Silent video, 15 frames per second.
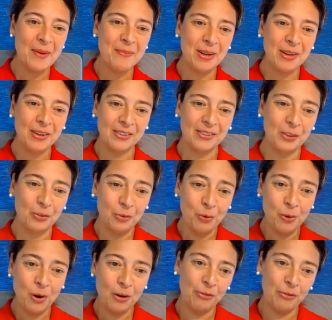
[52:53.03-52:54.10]
because it's
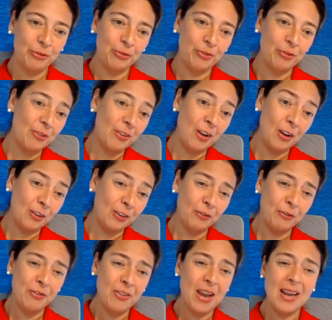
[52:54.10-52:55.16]
full of lots
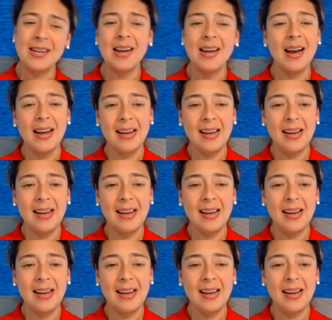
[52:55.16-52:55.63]
of data,